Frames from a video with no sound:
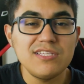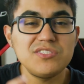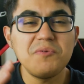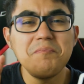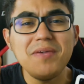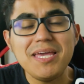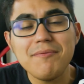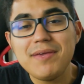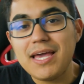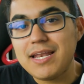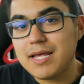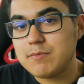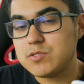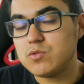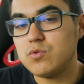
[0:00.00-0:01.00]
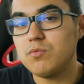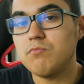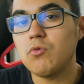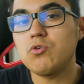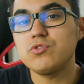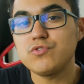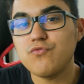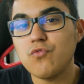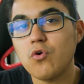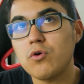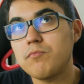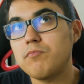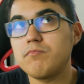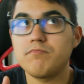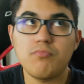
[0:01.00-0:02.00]
to maybe at absolute most
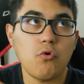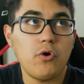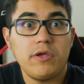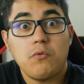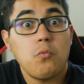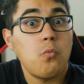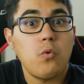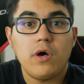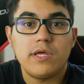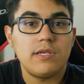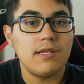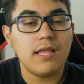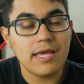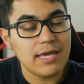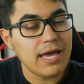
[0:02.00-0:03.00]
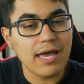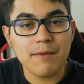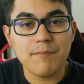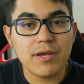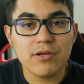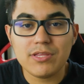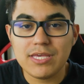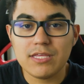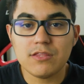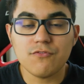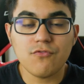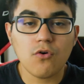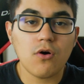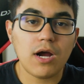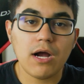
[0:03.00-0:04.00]
4.1. Like I barely hit the
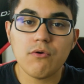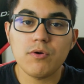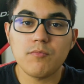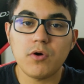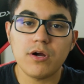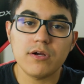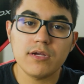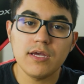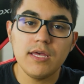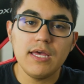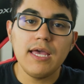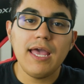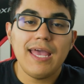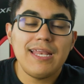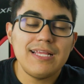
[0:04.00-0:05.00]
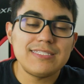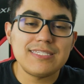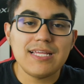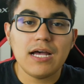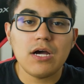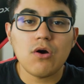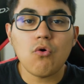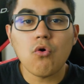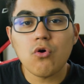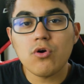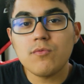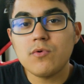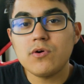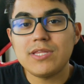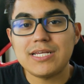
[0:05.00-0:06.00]
4-hour mark, and it's not
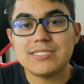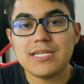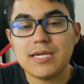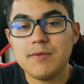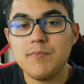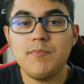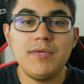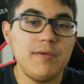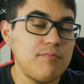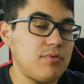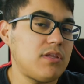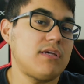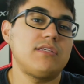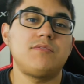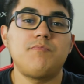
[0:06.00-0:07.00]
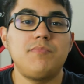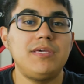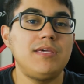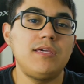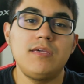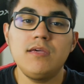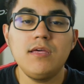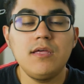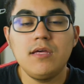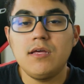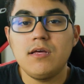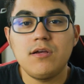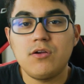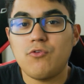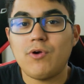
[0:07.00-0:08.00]
horrible. That's like B+, B
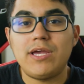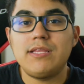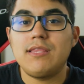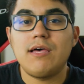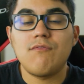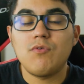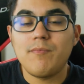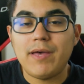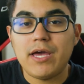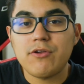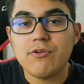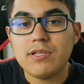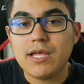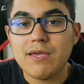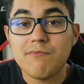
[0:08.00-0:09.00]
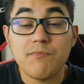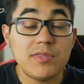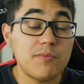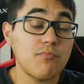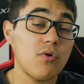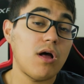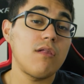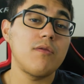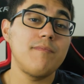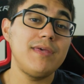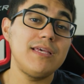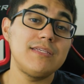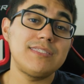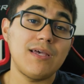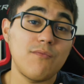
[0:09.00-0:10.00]
grade level battery life, but the problem
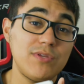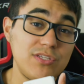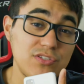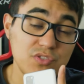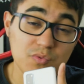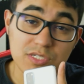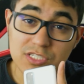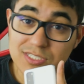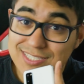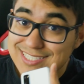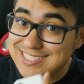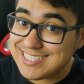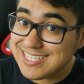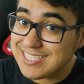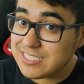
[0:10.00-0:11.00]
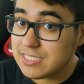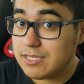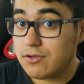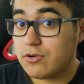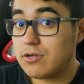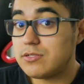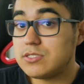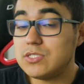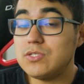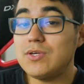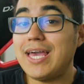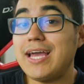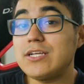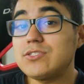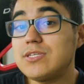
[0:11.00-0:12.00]
is that when you switch it to 60Hz, you
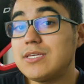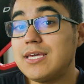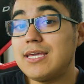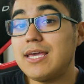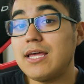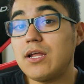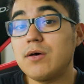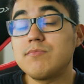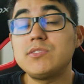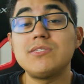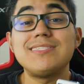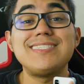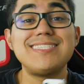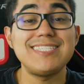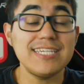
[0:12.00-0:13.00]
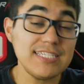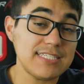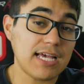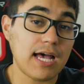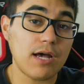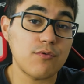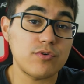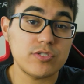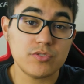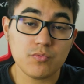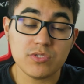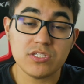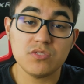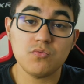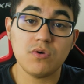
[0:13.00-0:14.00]
actually can get up to 6 hours,
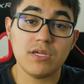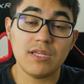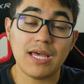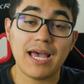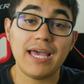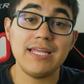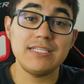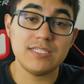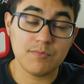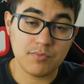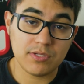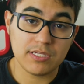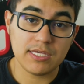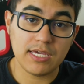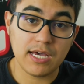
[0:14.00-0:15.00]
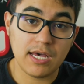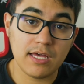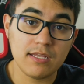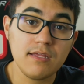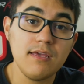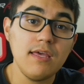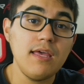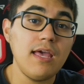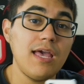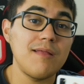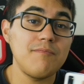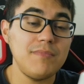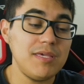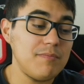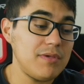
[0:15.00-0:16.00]
which is what I typically got.
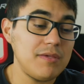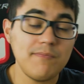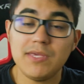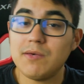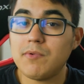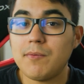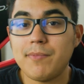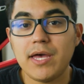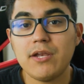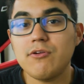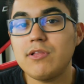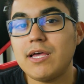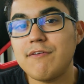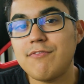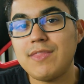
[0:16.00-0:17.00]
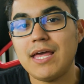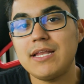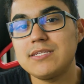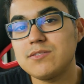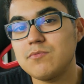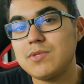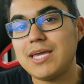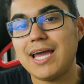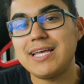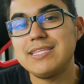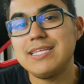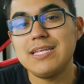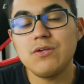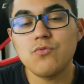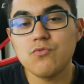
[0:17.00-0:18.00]
And me being me about battery life, that is something I
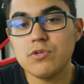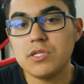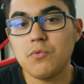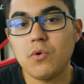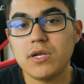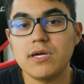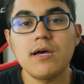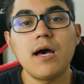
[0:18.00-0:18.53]
didn't really want to